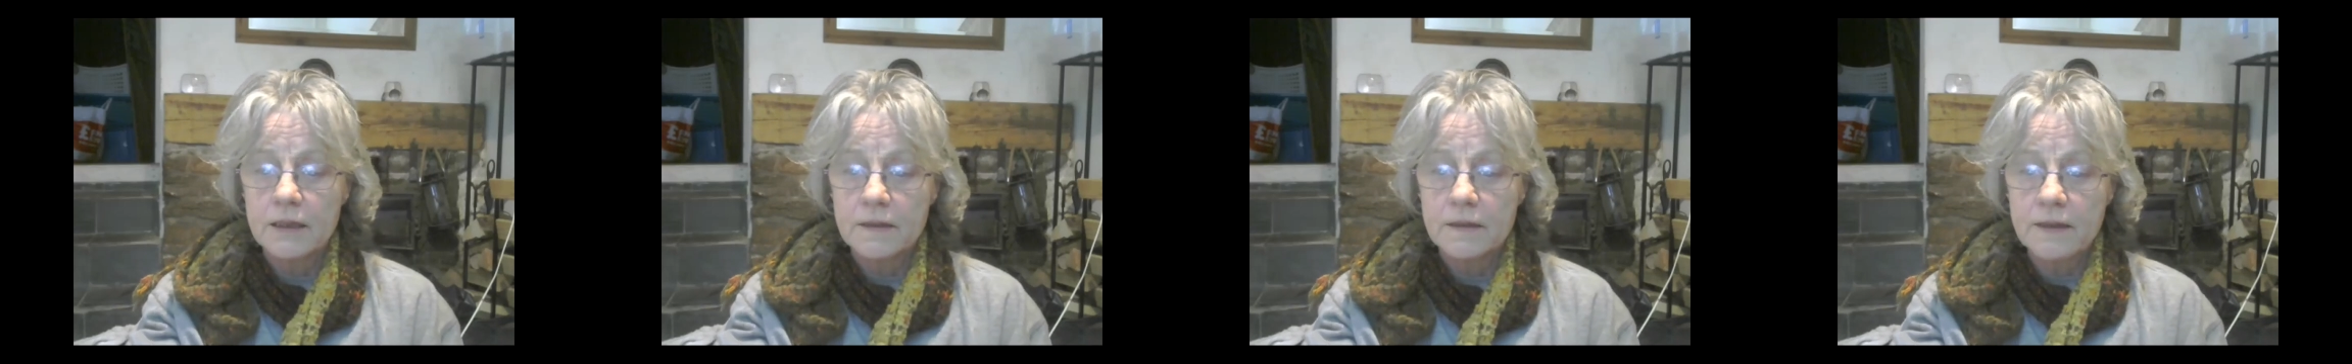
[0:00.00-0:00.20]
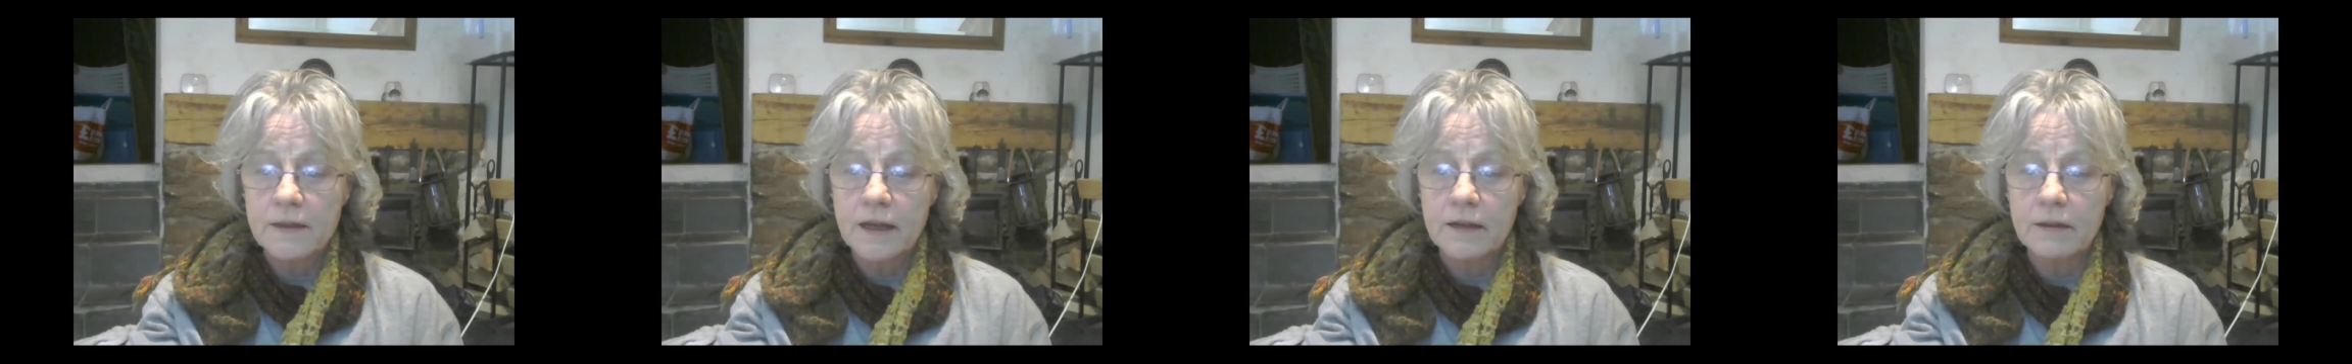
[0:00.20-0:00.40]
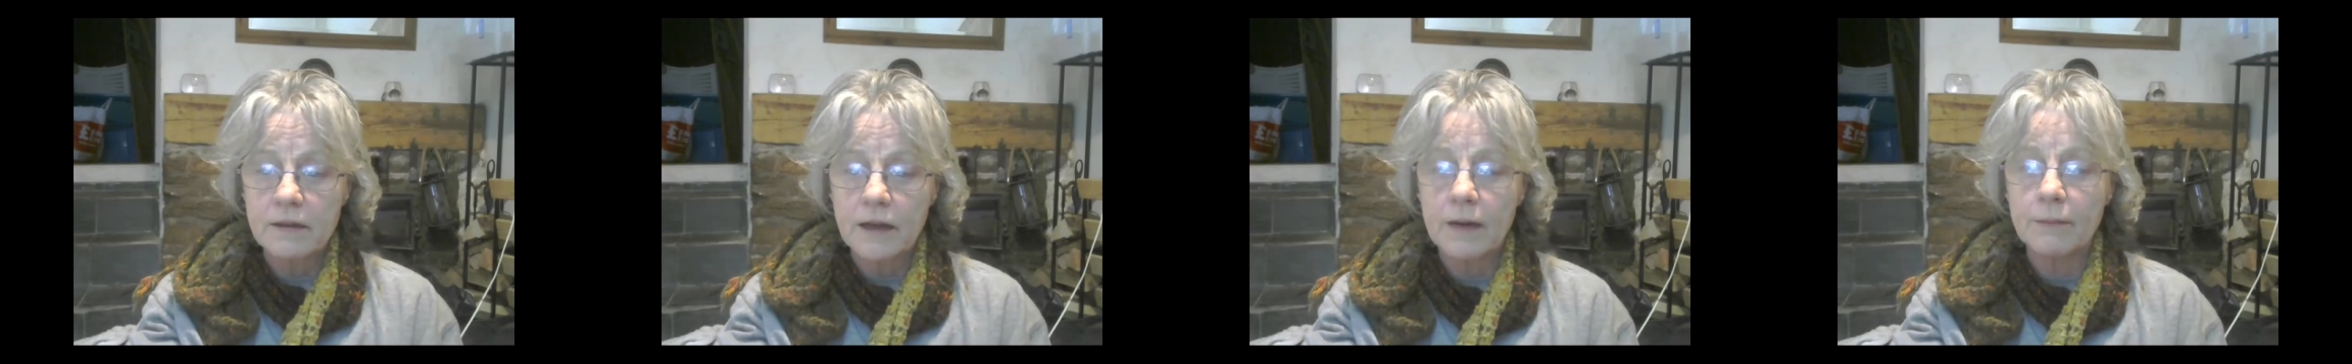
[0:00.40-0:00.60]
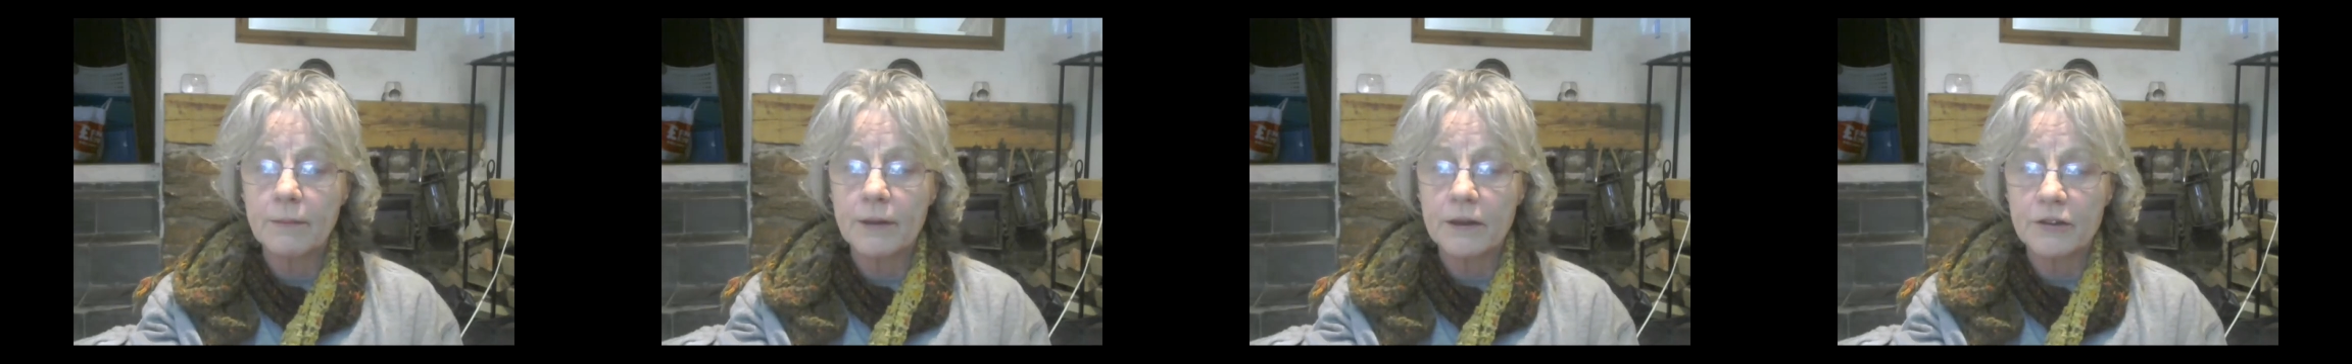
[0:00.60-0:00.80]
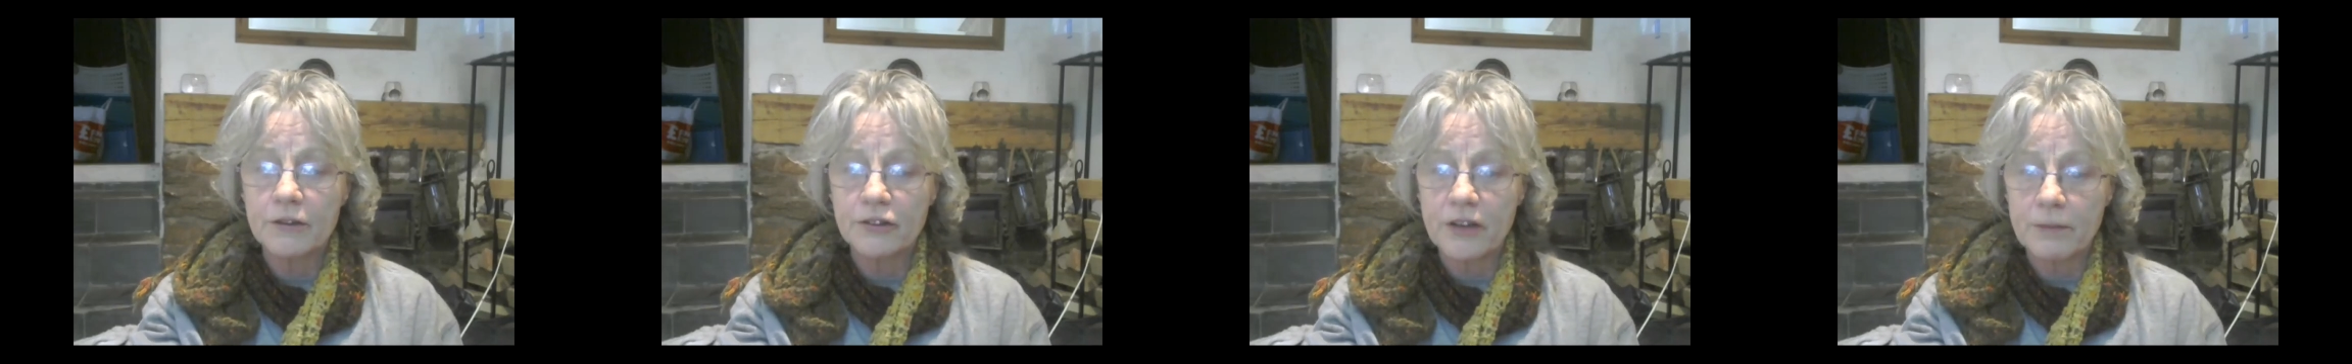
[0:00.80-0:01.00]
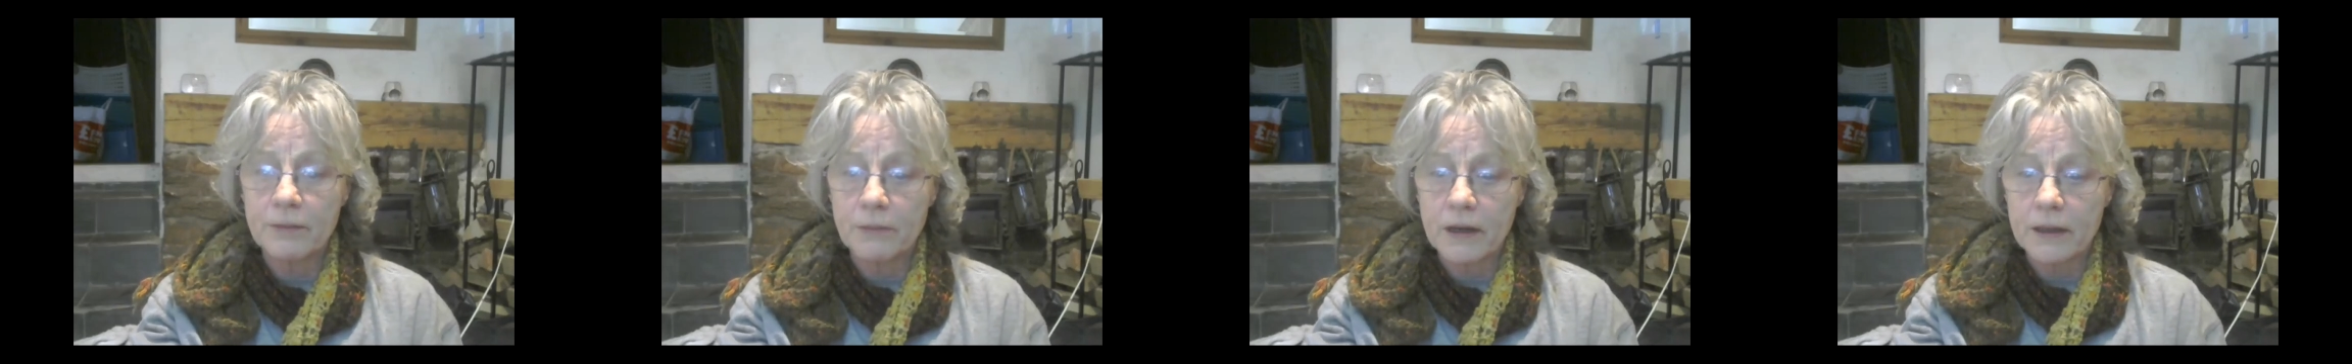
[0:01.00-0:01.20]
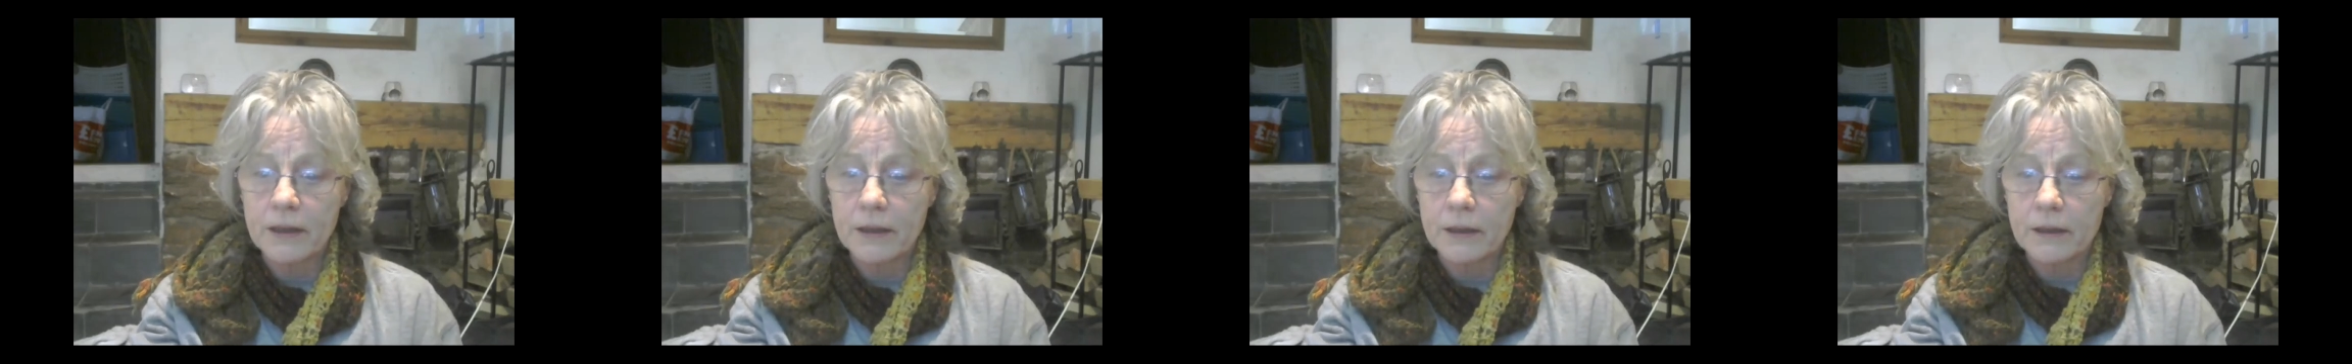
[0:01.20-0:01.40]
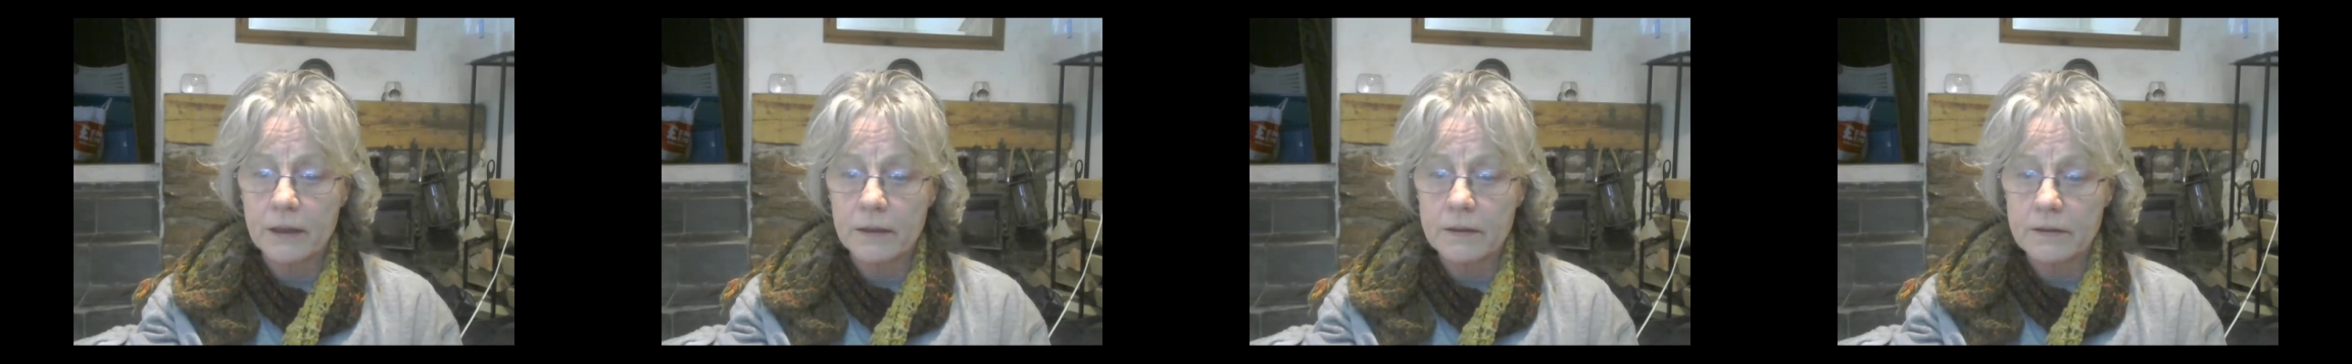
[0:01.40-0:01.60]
So I'm going to share my